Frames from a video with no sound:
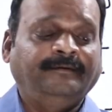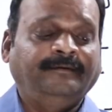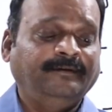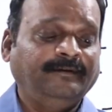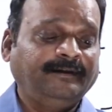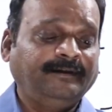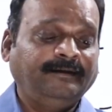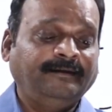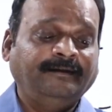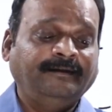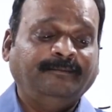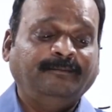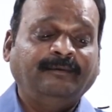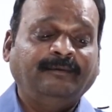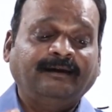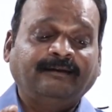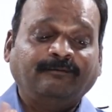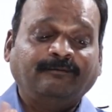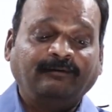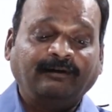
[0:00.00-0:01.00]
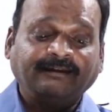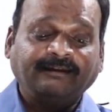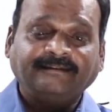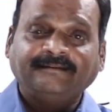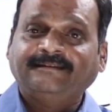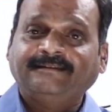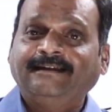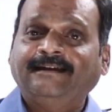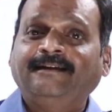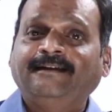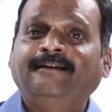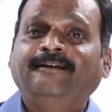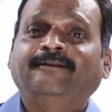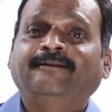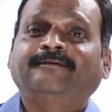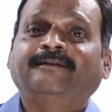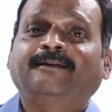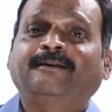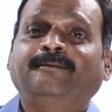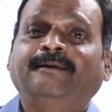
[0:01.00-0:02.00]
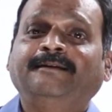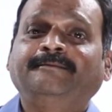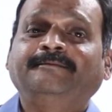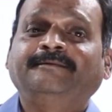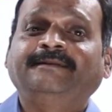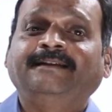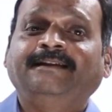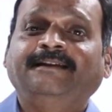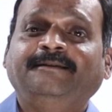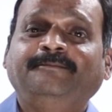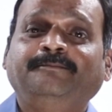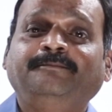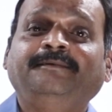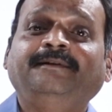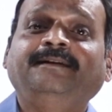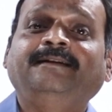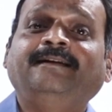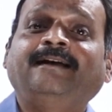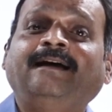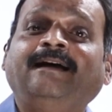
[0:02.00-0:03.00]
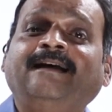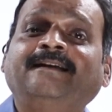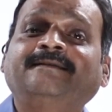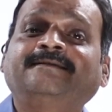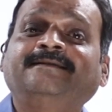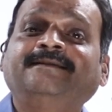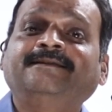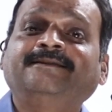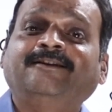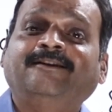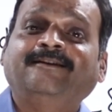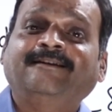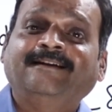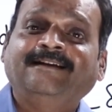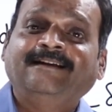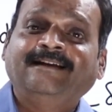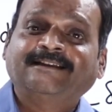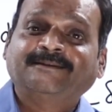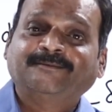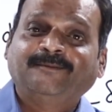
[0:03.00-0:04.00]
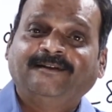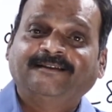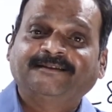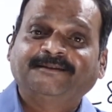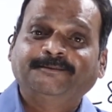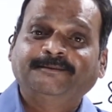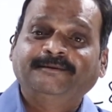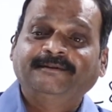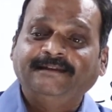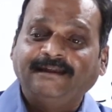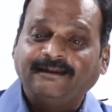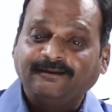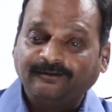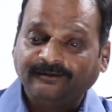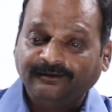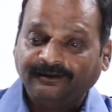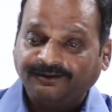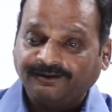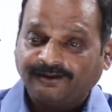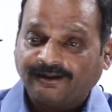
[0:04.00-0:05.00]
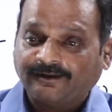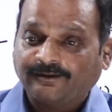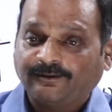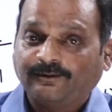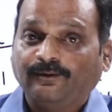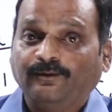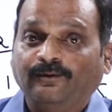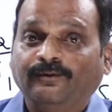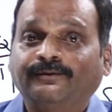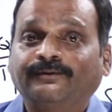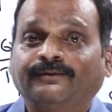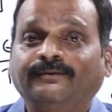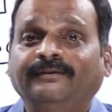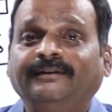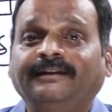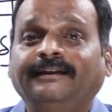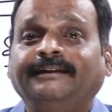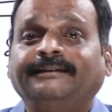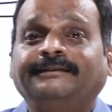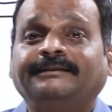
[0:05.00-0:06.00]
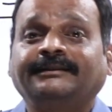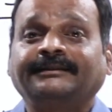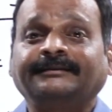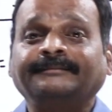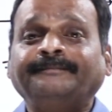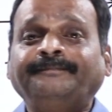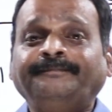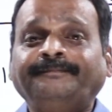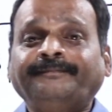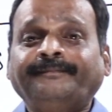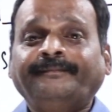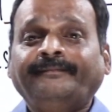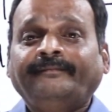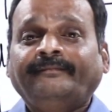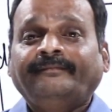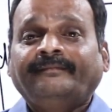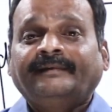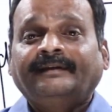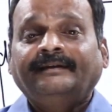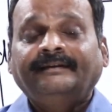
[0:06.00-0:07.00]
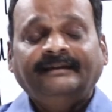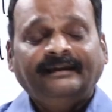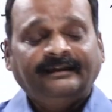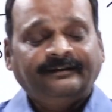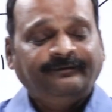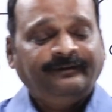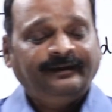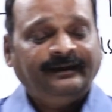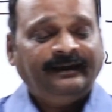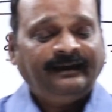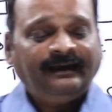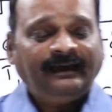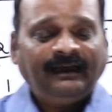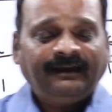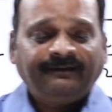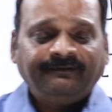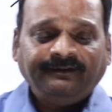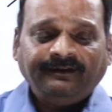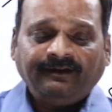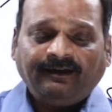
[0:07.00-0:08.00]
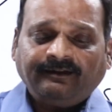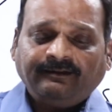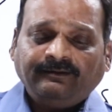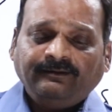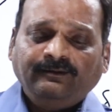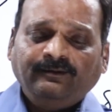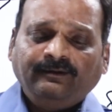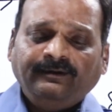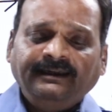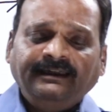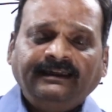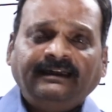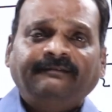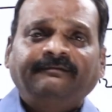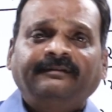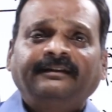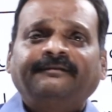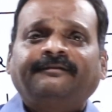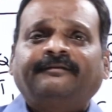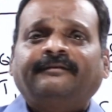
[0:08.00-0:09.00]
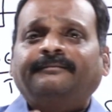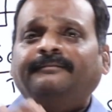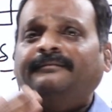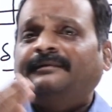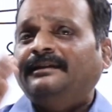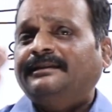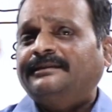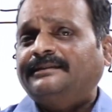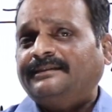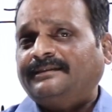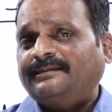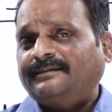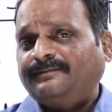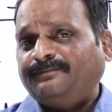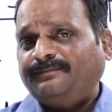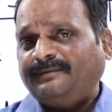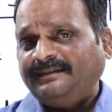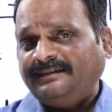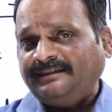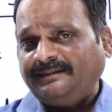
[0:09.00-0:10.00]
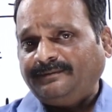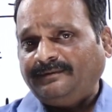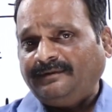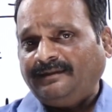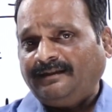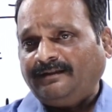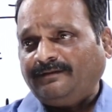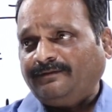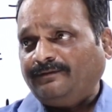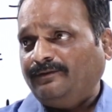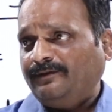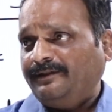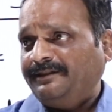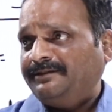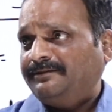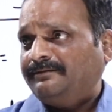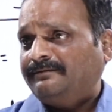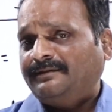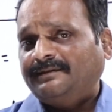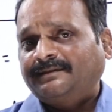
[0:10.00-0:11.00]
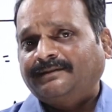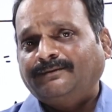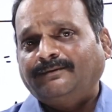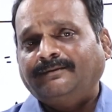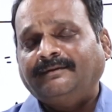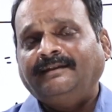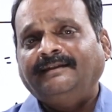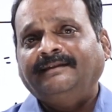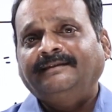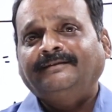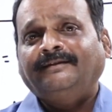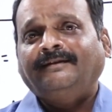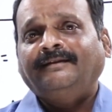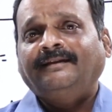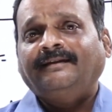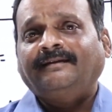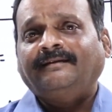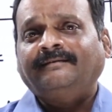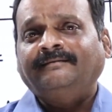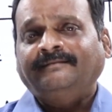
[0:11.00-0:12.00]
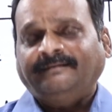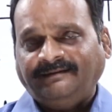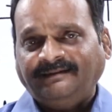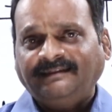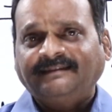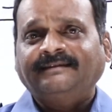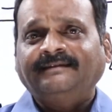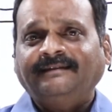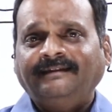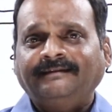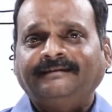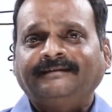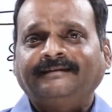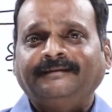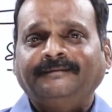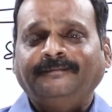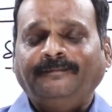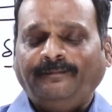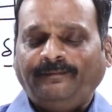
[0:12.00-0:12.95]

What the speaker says: Okay, but what is second law of thermodynamics saying? Be as disorderly as possible, then only you are close to the nature. In that way, are we not going away from nature's principle of going towards total disorder? Just guess.